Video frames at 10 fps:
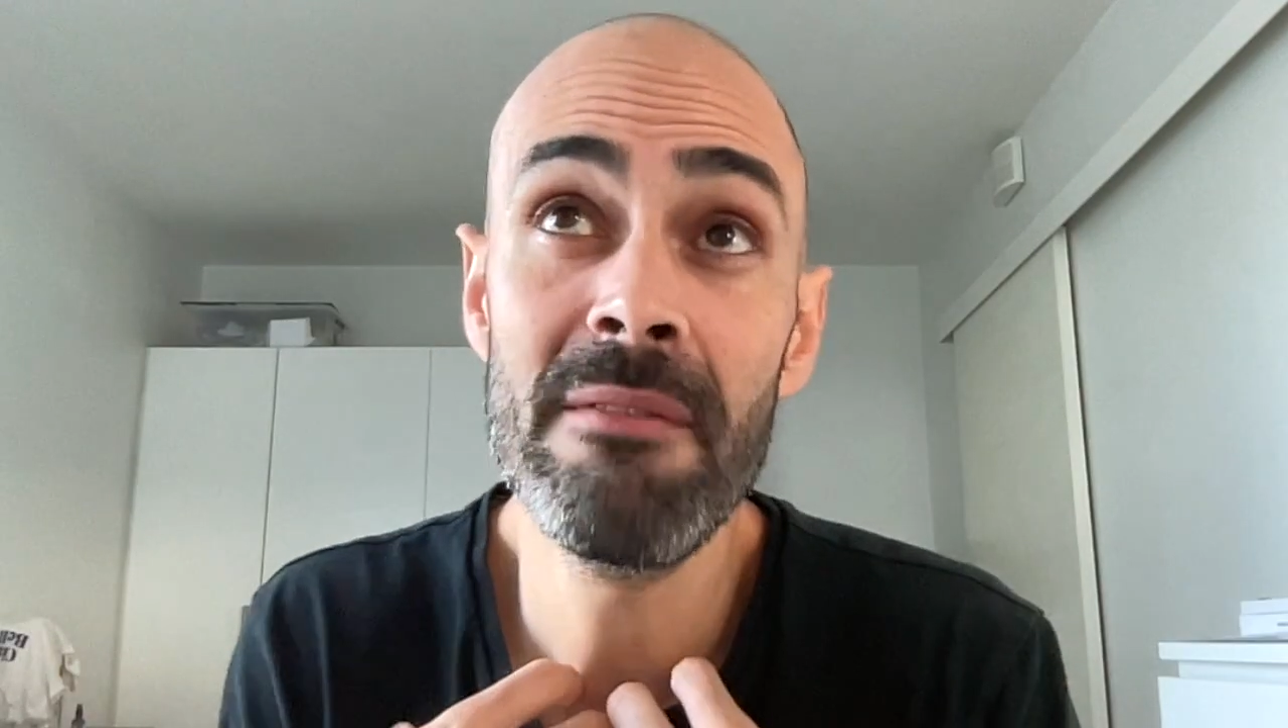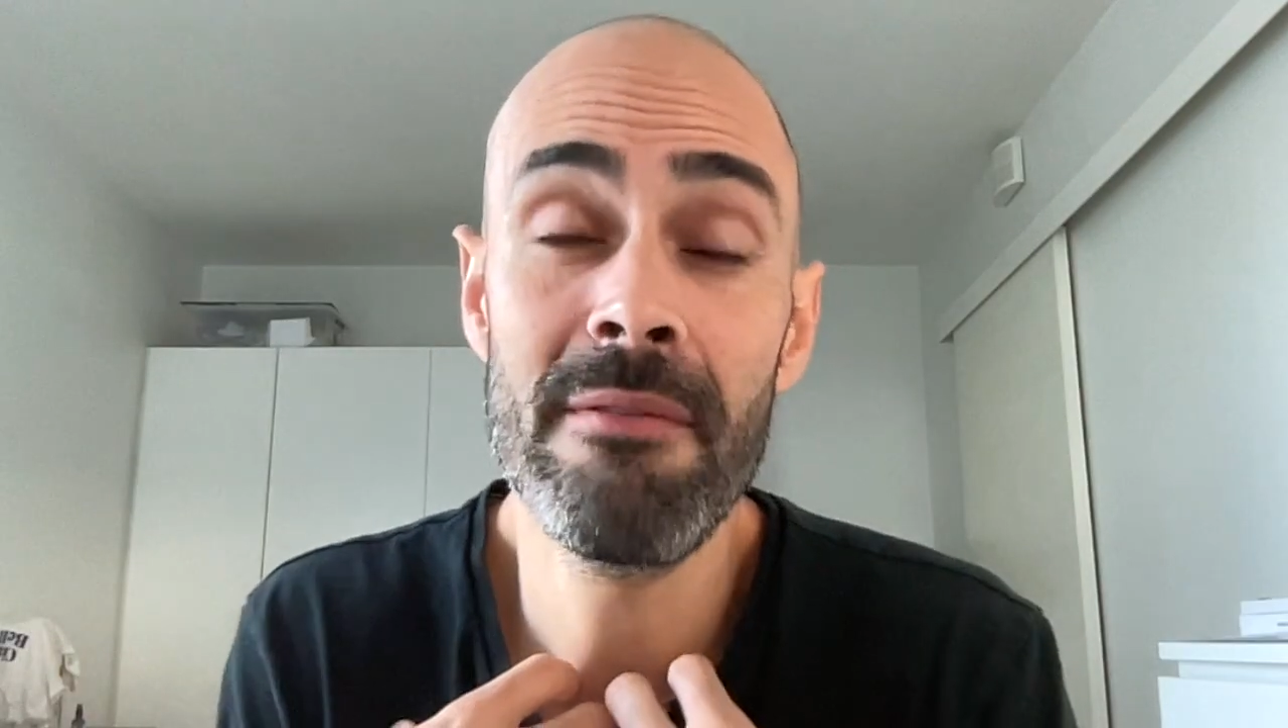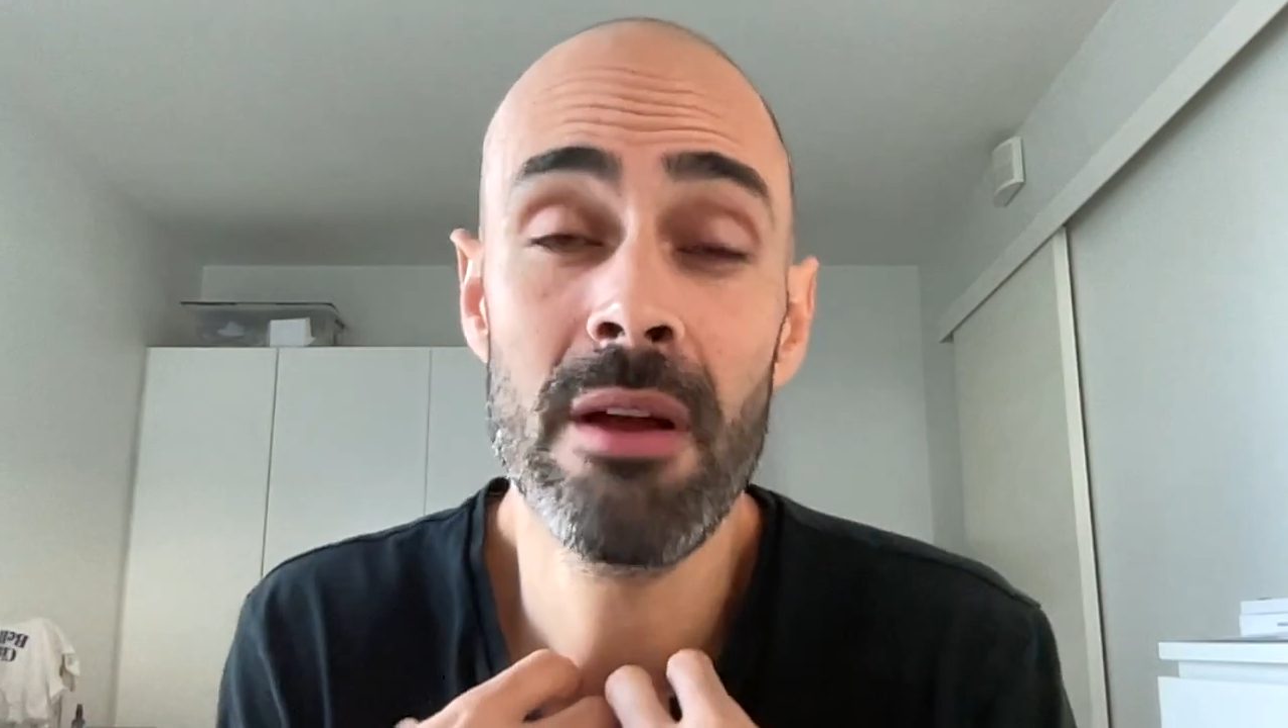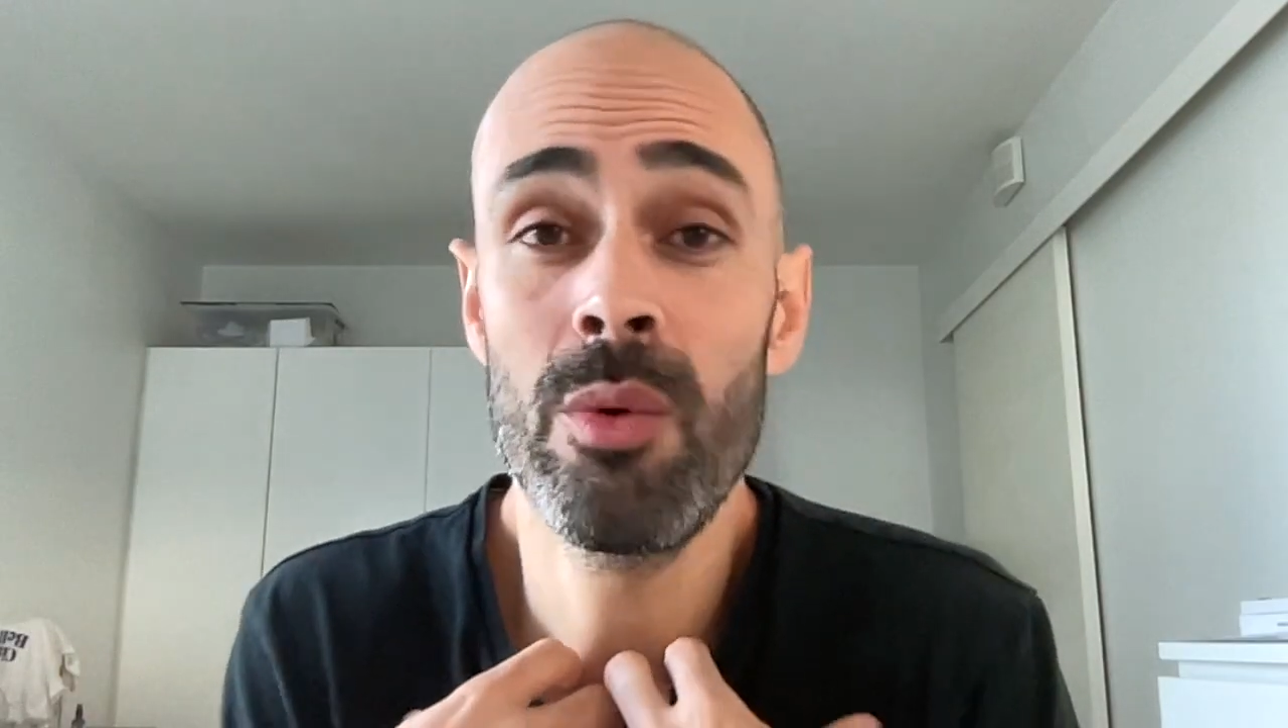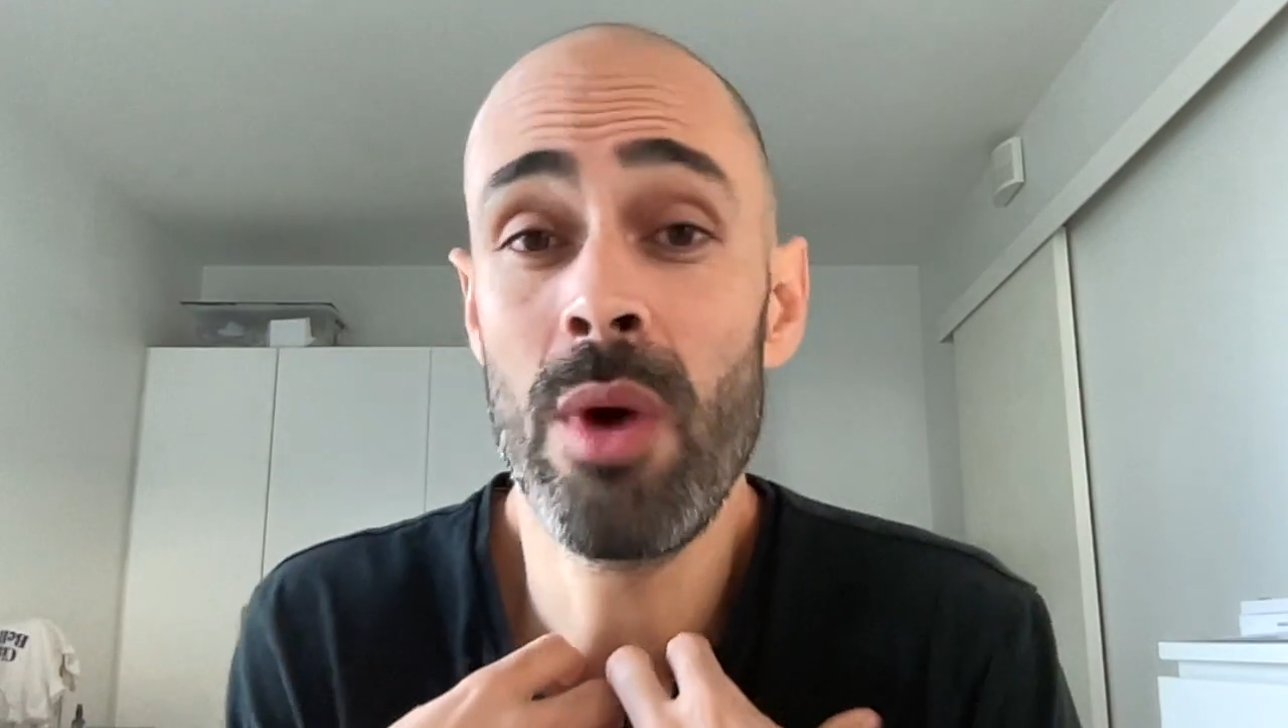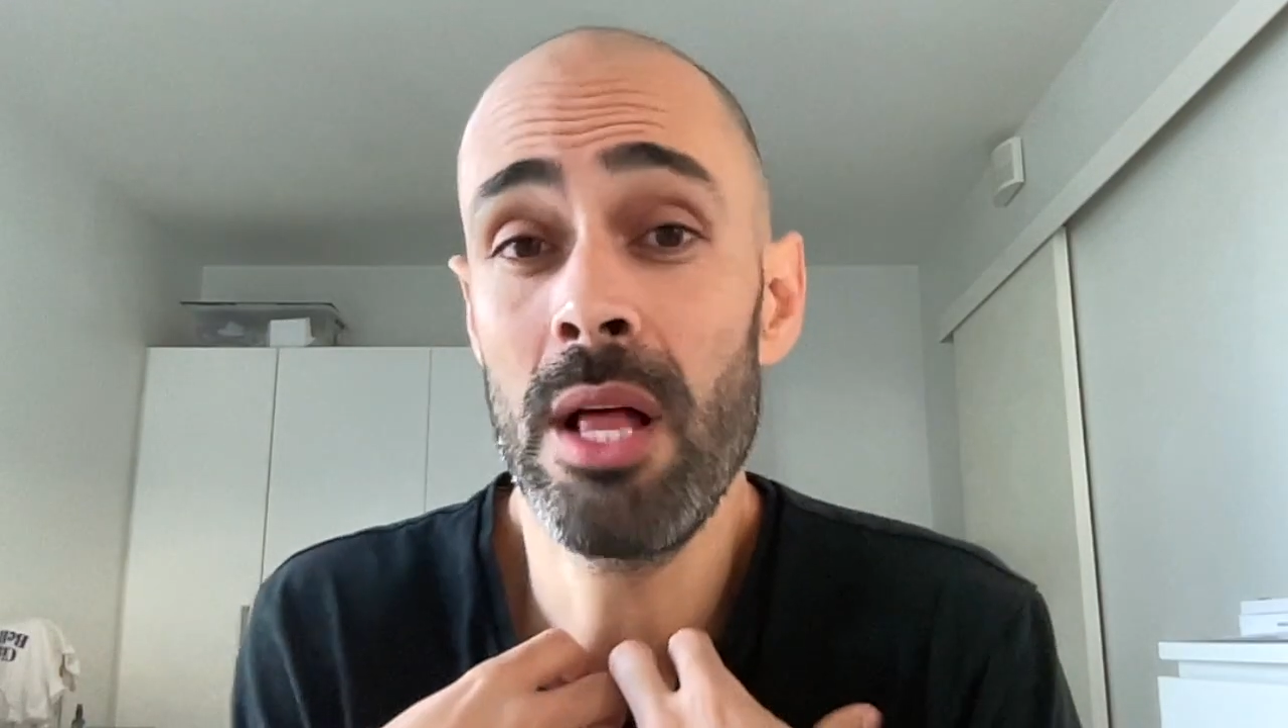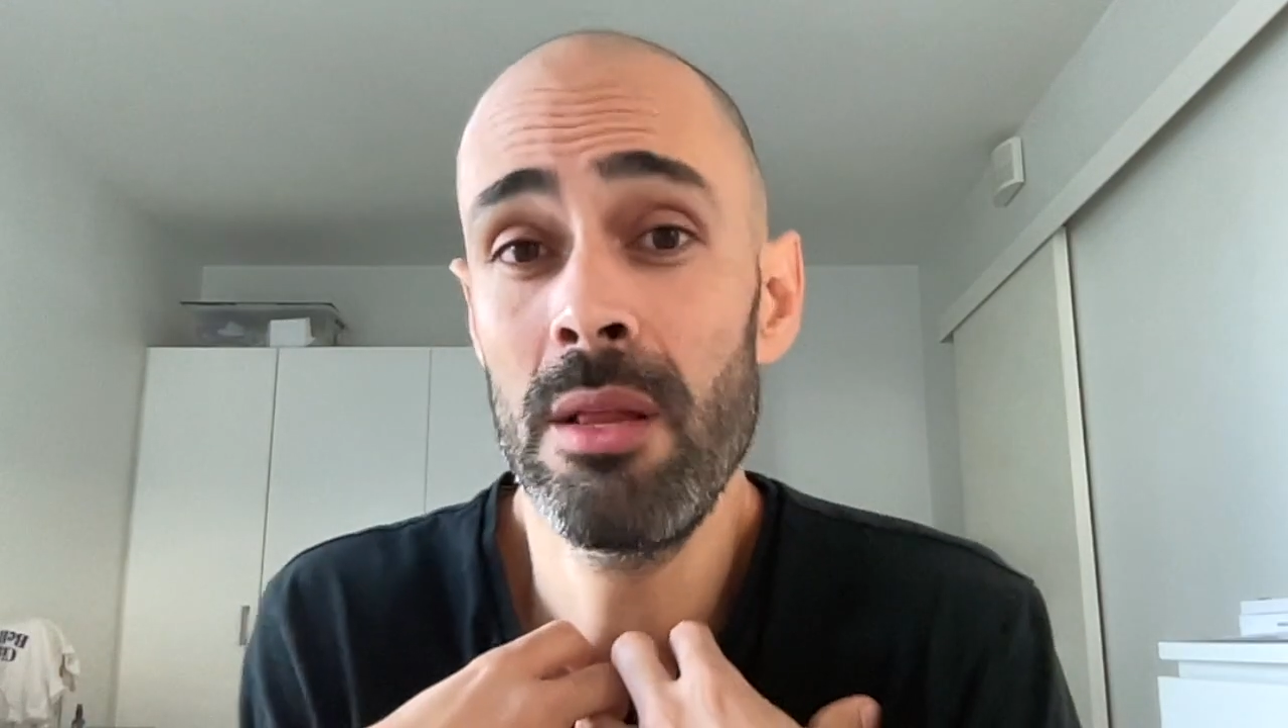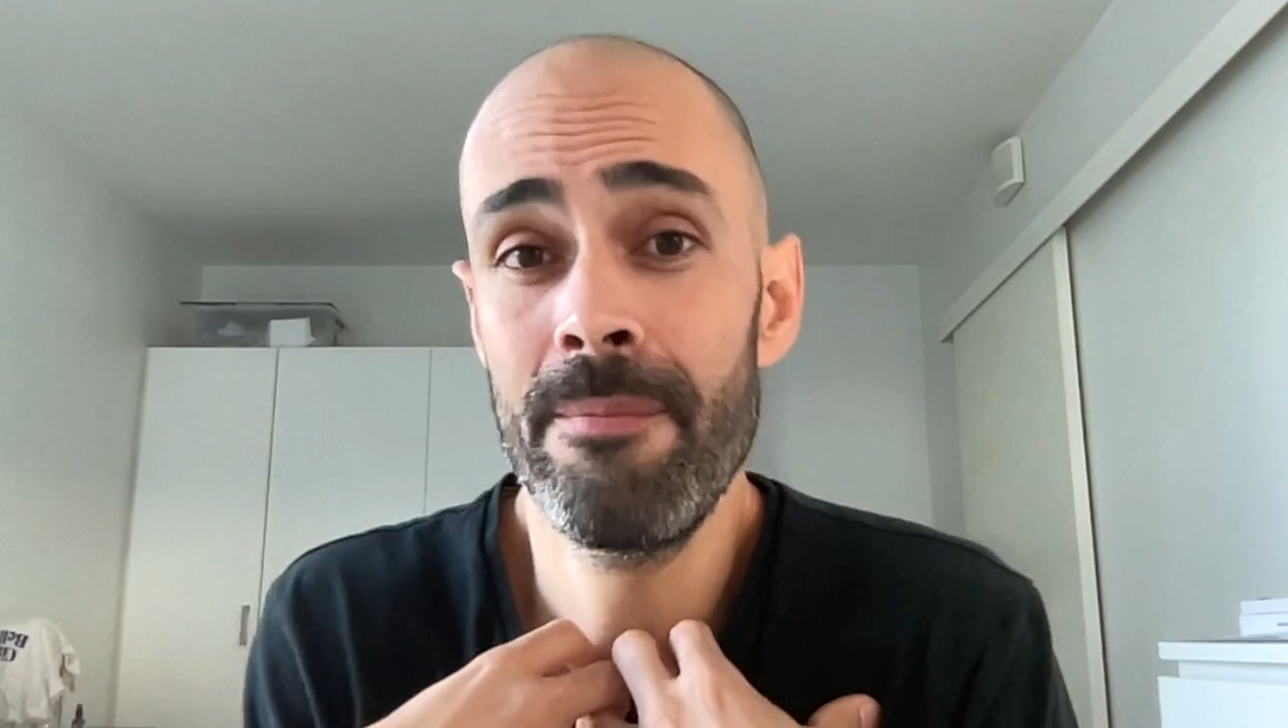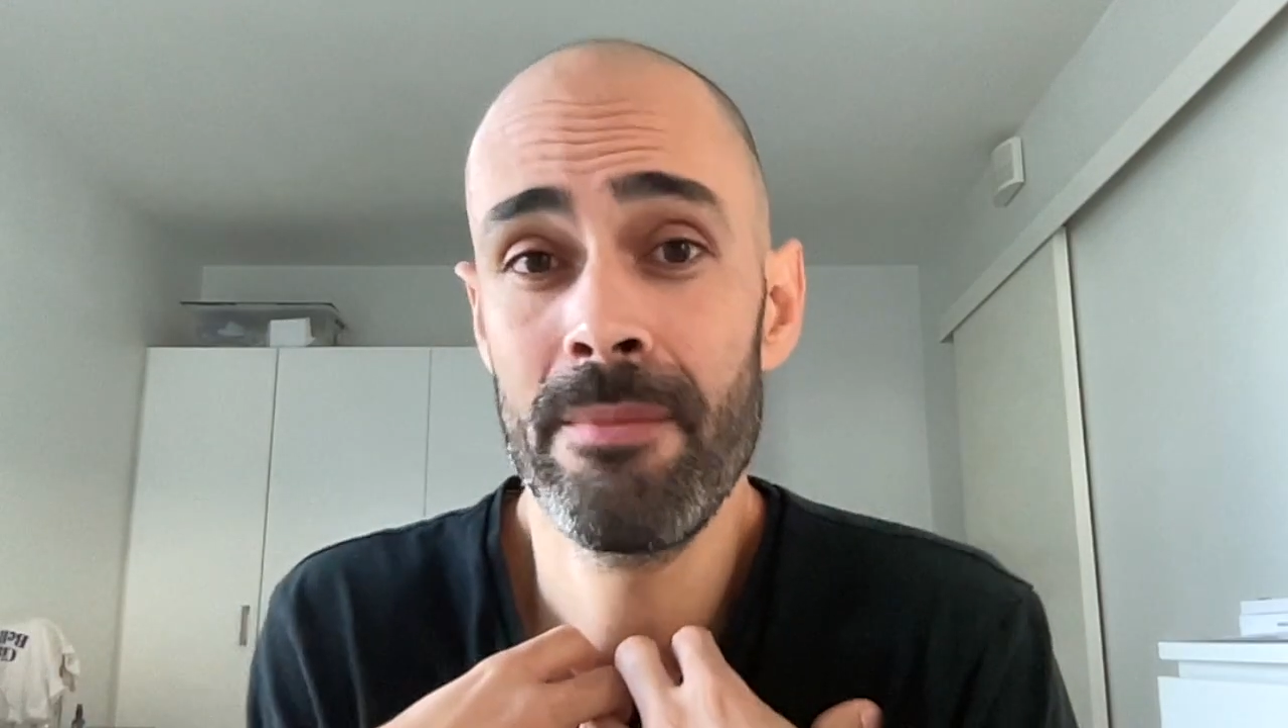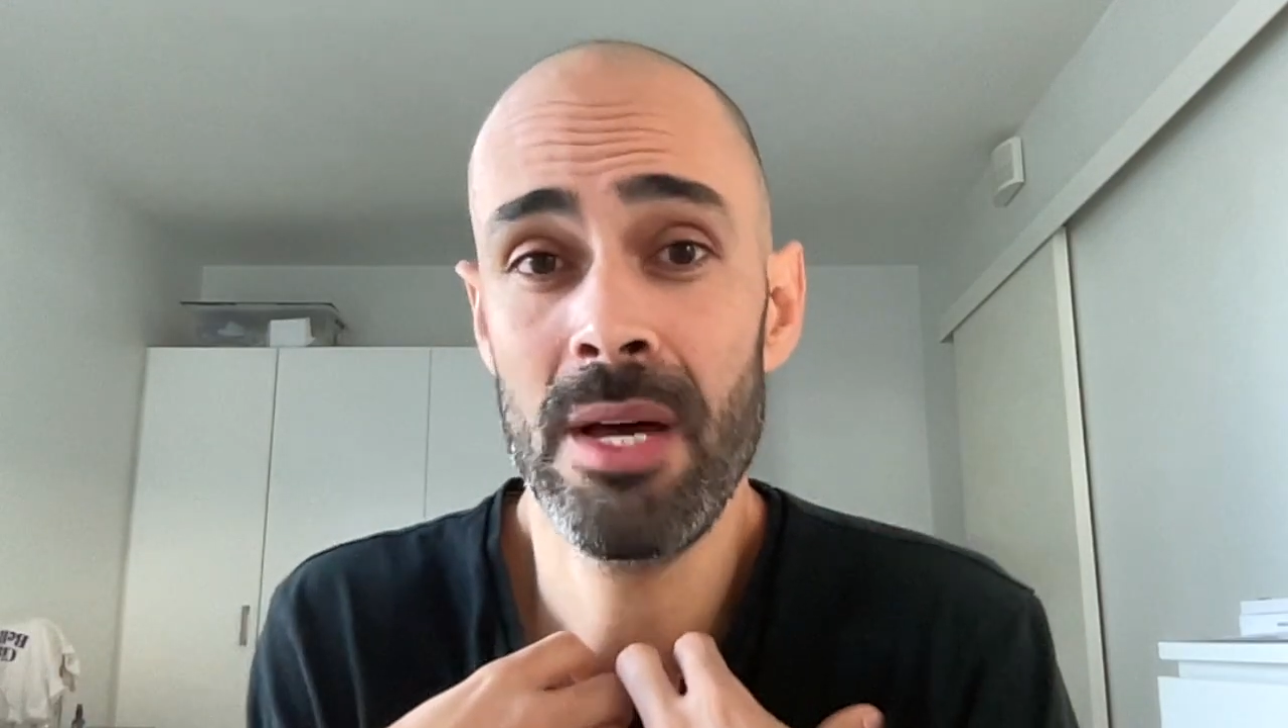very well.